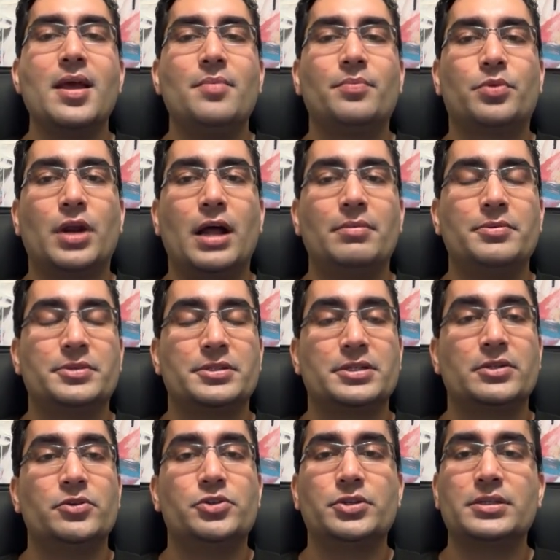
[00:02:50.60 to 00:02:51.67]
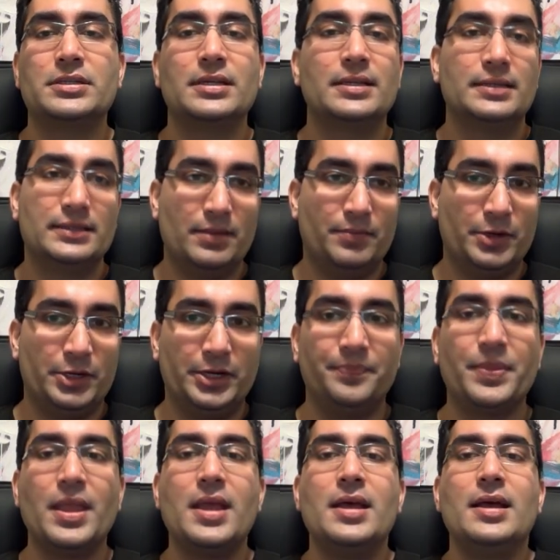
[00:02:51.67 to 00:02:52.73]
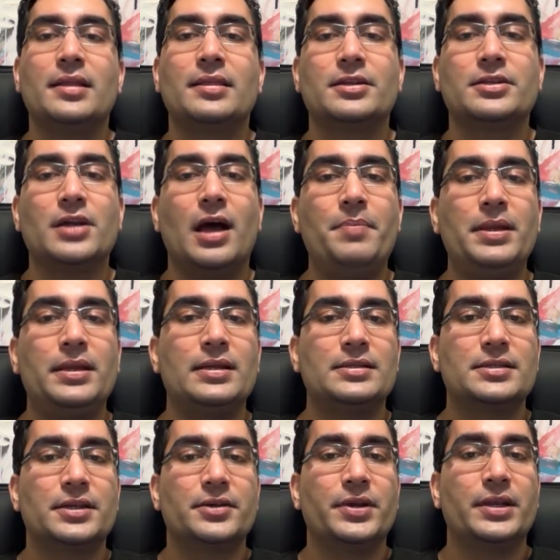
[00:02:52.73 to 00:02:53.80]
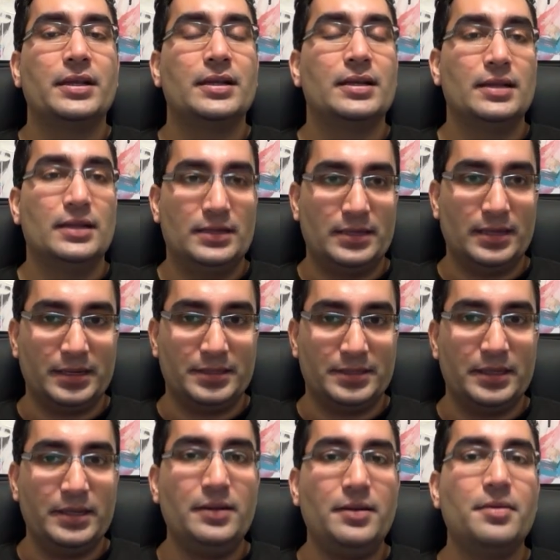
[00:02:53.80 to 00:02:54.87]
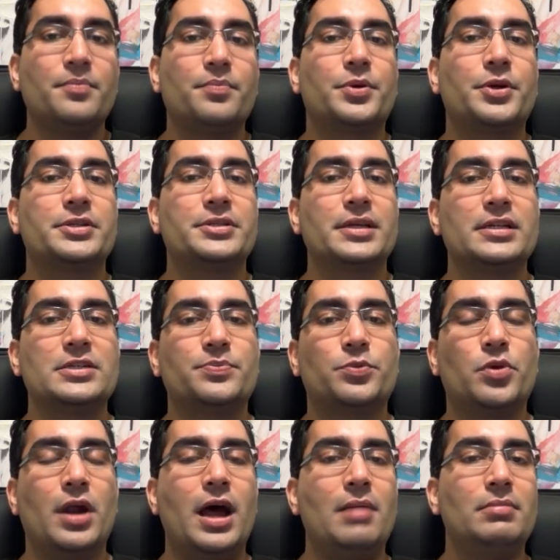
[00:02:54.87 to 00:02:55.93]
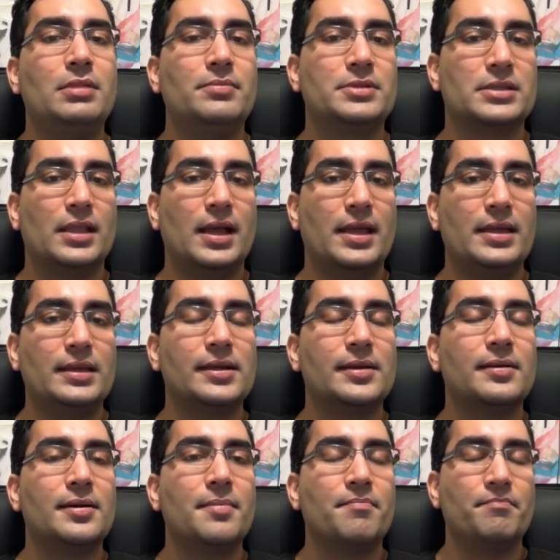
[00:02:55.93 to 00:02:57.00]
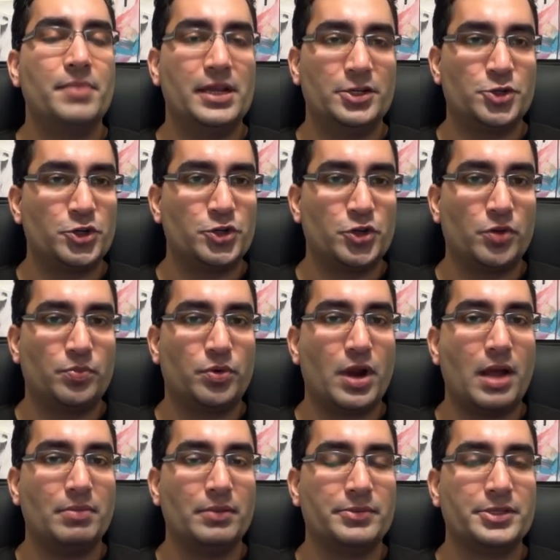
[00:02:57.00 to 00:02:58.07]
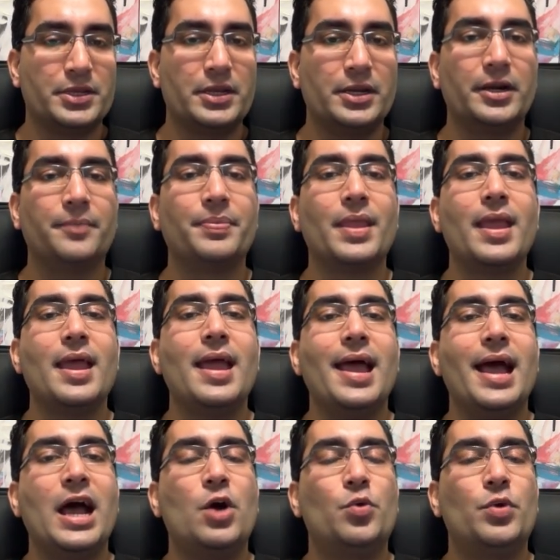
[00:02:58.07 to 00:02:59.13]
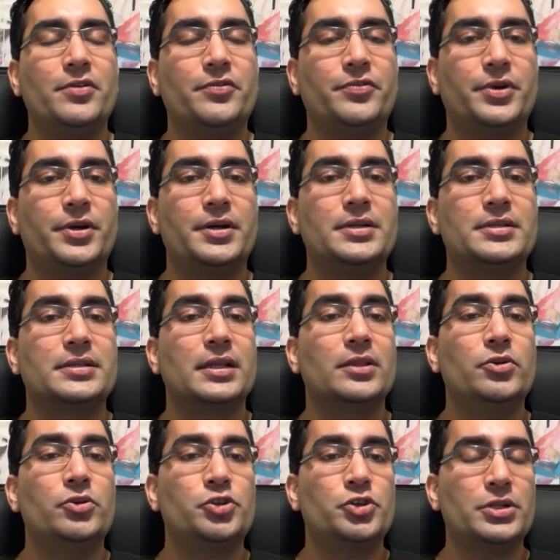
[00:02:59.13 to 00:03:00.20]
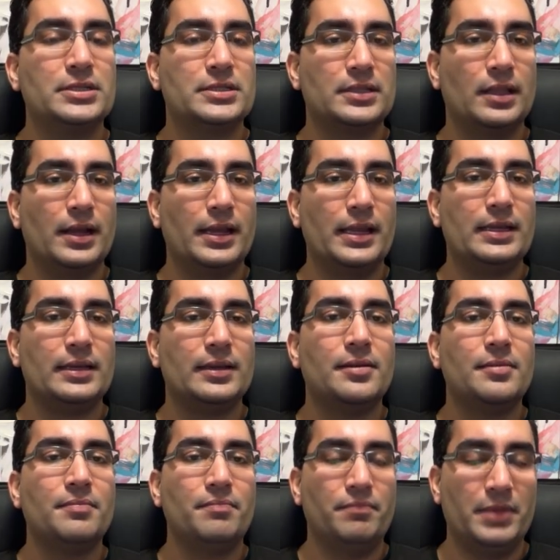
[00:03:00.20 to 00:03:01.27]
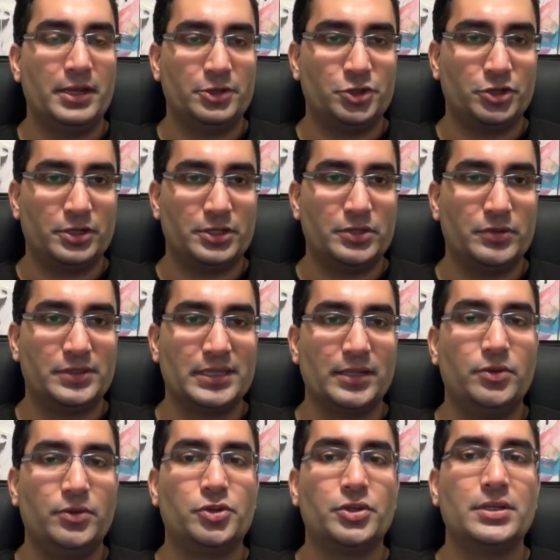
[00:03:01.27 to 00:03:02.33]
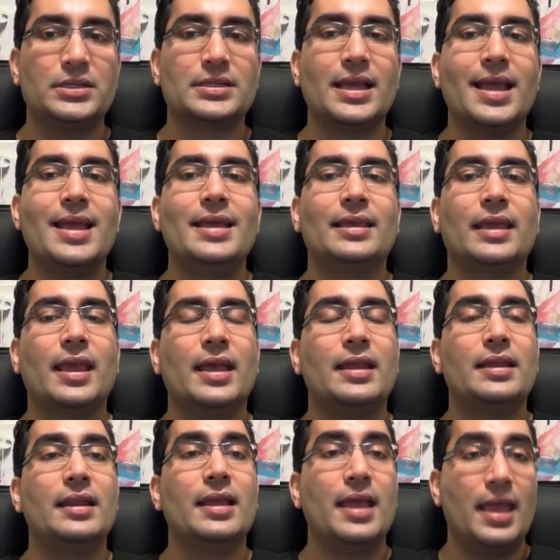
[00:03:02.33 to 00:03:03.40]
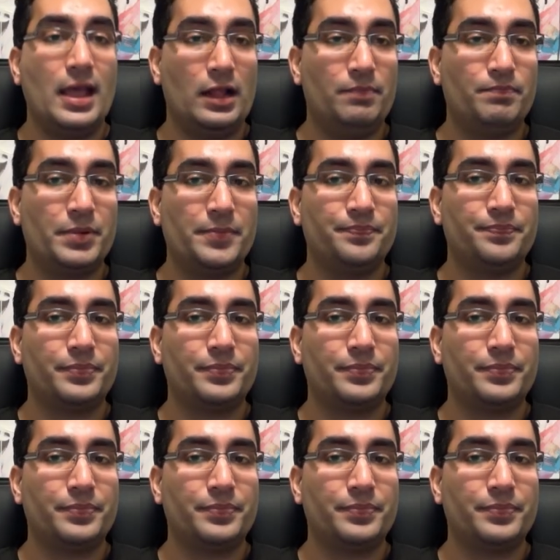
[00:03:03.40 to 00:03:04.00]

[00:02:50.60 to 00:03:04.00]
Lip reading: Problems and solutions, similar. The topic considering presents problems like, mention 2 problems here. However, solutions like, mention 2 solutions, can help.